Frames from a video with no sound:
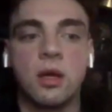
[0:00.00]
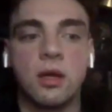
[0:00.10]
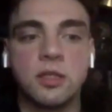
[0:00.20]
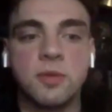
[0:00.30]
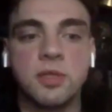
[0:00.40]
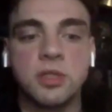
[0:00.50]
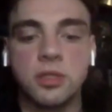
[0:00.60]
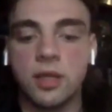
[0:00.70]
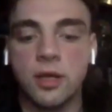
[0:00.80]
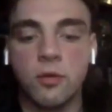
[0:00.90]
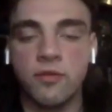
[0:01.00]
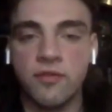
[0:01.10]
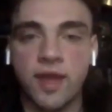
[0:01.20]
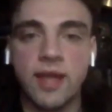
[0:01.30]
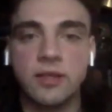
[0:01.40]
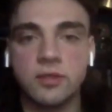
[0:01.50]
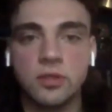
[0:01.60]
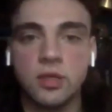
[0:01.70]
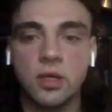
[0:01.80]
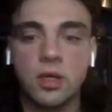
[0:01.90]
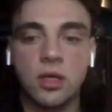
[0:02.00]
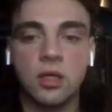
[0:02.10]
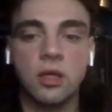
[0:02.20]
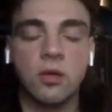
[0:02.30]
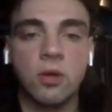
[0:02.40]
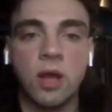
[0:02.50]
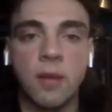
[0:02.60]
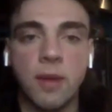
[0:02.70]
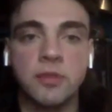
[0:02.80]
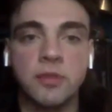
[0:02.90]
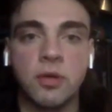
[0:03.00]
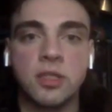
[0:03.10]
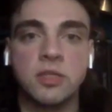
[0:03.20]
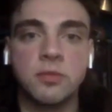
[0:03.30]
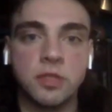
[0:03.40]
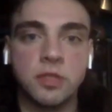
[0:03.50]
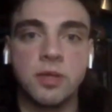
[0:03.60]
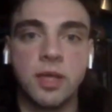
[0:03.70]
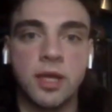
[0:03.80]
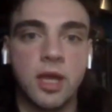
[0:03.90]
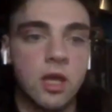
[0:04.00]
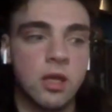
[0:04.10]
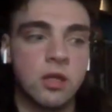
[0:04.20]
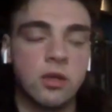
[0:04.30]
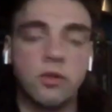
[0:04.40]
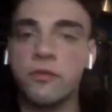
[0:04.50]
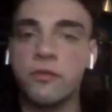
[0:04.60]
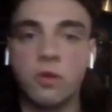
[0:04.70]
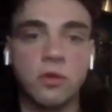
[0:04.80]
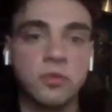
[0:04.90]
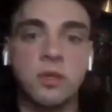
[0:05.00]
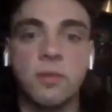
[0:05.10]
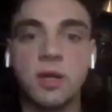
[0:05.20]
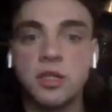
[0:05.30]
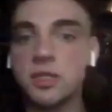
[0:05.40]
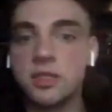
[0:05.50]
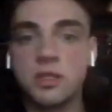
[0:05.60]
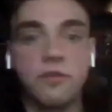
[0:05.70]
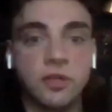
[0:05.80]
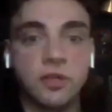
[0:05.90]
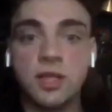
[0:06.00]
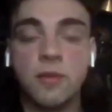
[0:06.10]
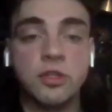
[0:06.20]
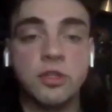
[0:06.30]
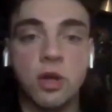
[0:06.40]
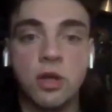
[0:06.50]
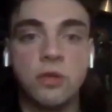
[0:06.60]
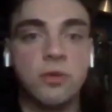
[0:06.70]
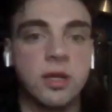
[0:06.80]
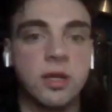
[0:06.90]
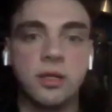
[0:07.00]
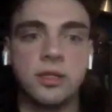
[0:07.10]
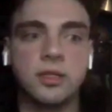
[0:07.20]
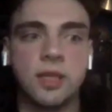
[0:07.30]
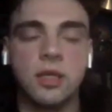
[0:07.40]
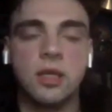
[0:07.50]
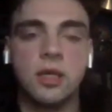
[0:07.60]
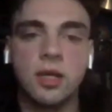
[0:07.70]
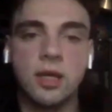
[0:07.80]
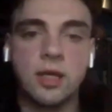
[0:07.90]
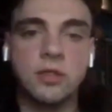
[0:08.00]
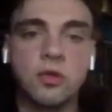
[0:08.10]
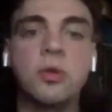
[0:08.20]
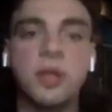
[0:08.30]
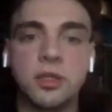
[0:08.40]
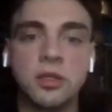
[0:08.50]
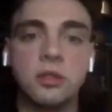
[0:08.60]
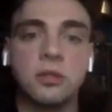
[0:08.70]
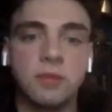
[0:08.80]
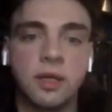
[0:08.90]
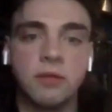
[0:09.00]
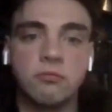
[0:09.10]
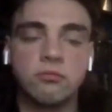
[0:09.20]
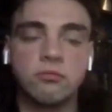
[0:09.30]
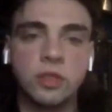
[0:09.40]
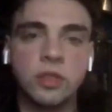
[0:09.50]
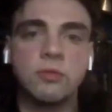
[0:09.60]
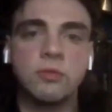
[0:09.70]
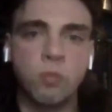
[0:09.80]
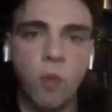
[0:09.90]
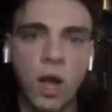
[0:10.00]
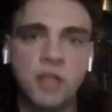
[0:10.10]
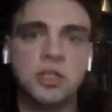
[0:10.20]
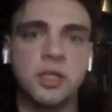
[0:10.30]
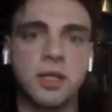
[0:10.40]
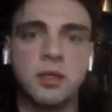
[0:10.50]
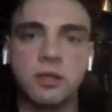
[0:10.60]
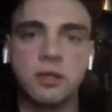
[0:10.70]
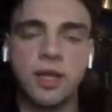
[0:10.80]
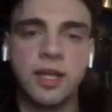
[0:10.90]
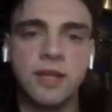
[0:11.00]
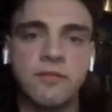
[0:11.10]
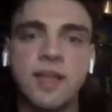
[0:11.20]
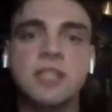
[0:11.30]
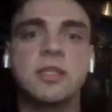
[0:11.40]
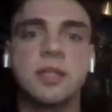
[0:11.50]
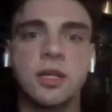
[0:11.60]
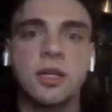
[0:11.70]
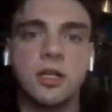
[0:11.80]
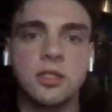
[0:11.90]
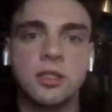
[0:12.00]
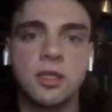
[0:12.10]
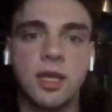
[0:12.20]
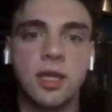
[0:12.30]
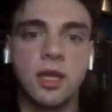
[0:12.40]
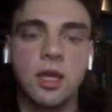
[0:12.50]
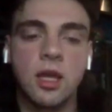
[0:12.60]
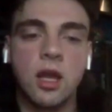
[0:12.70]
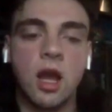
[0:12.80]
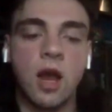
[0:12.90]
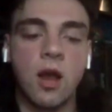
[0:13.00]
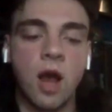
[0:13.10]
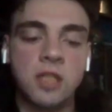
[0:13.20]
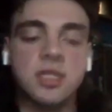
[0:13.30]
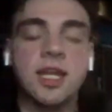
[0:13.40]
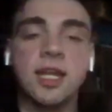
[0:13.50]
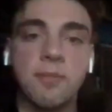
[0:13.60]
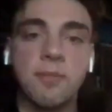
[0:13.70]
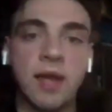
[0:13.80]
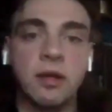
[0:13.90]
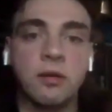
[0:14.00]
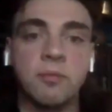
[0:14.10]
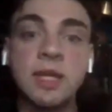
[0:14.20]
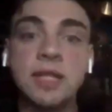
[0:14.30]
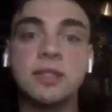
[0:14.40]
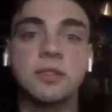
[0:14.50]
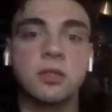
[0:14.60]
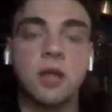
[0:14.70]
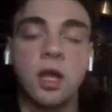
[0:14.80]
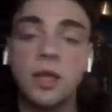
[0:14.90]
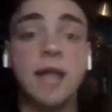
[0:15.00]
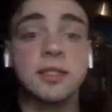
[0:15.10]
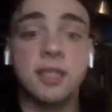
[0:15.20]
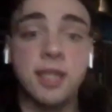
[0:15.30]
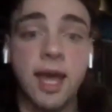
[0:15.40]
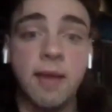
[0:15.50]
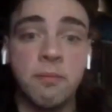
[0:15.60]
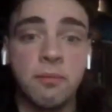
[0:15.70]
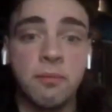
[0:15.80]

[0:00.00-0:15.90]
especially like when fans, you know, will come up to us and just be like, you know, you've grown so much since the first time we saw you here. And it's like, it's cool that they're like really watching and they're like invested in us, and like us getting better means a lot to them,